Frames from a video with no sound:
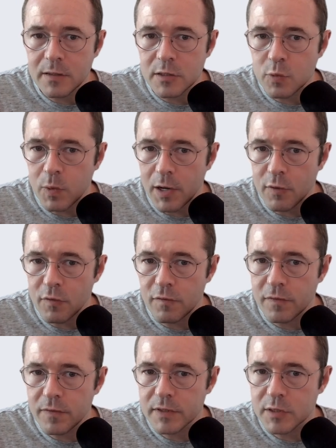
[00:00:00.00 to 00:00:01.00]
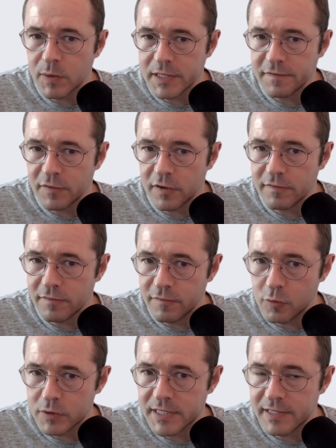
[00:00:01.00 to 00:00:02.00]
12, 25 and
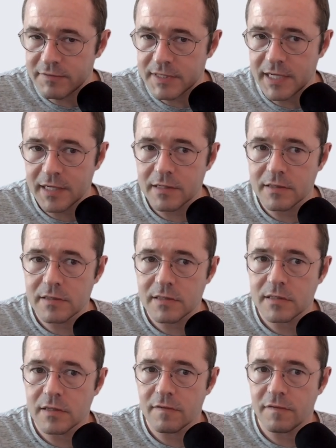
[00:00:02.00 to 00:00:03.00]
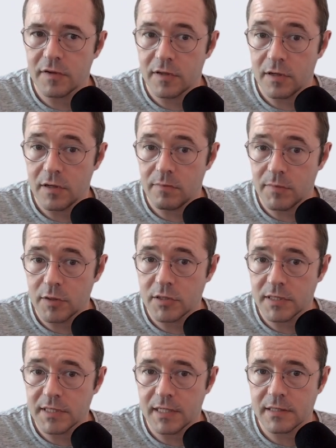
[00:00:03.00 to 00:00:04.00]
47 seconds for the
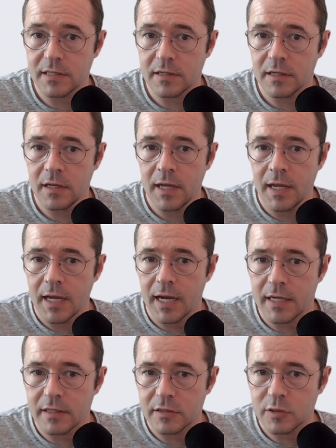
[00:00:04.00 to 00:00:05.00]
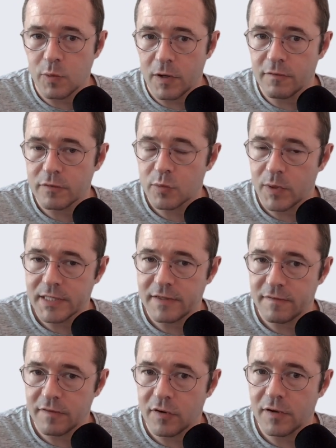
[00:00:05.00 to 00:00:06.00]
motion sensor and 12,
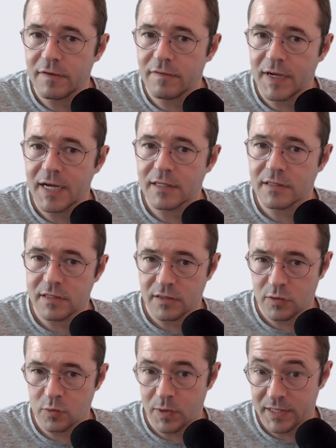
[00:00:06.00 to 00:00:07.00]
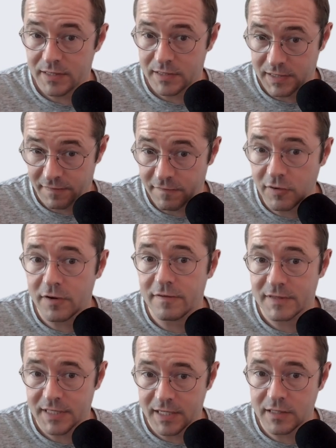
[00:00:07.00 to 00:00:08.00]
25 and 25
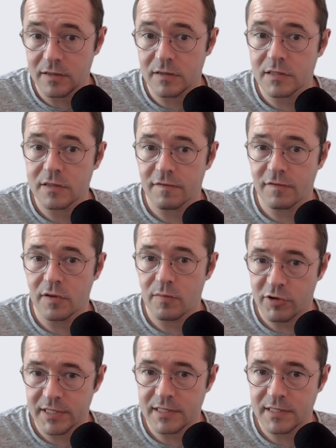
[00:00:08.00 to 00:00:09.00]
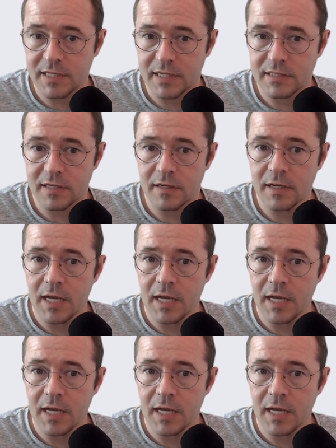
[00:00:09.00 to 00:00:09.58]
seconds for the presence sensor.